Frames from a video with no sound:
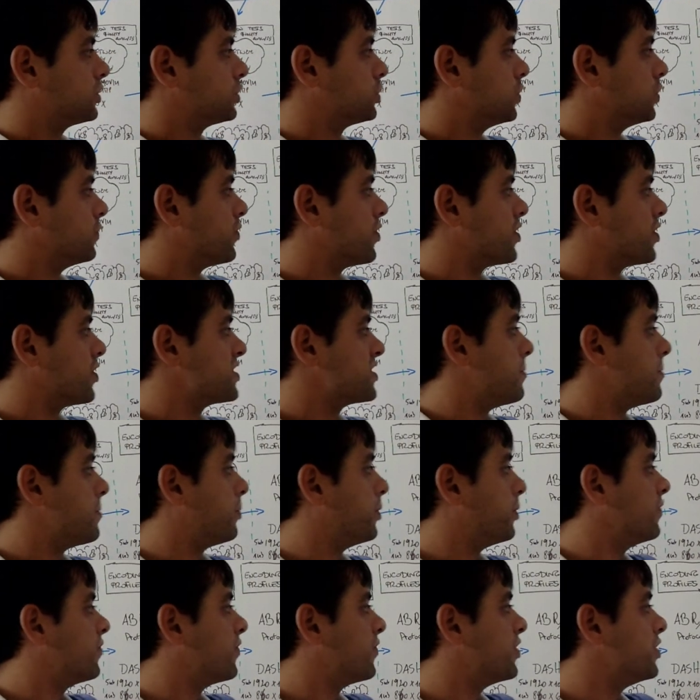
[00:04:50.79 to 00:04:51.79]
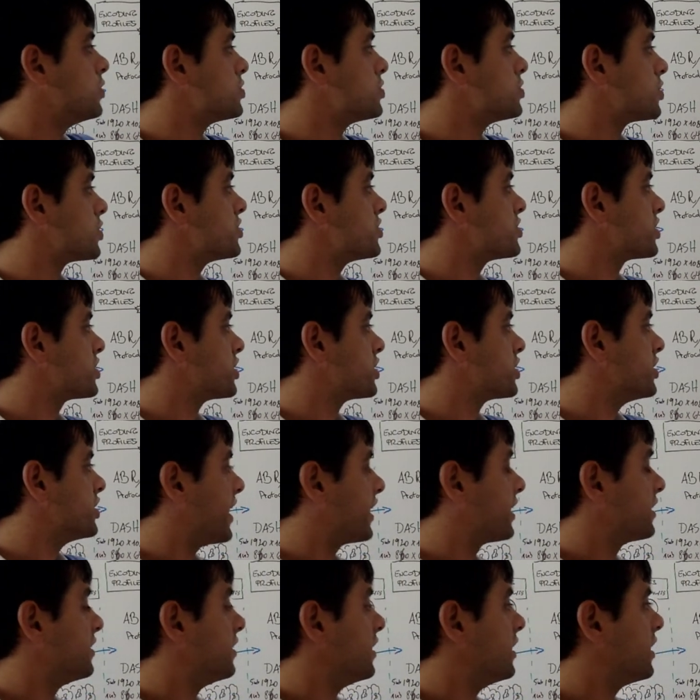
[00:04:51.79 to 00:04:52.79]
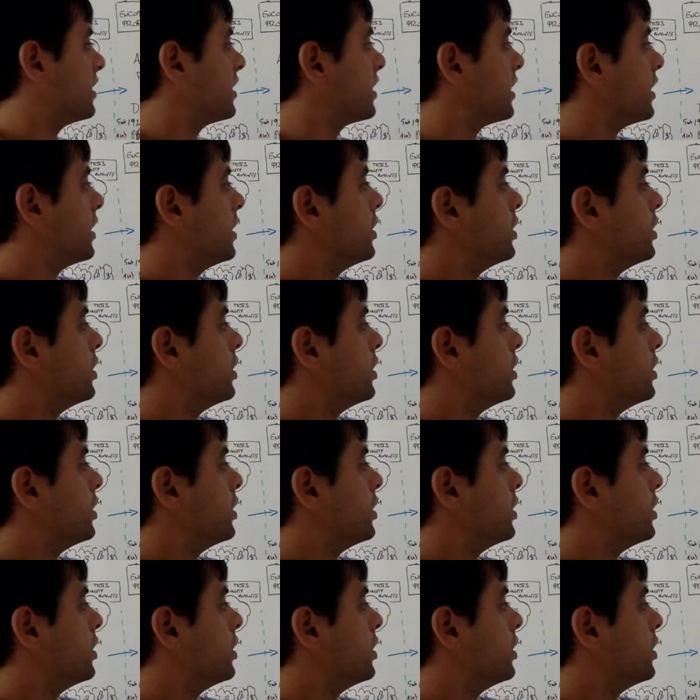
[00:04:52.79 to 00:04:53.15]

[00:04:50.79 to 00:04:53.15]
So, for example, if a user is connecting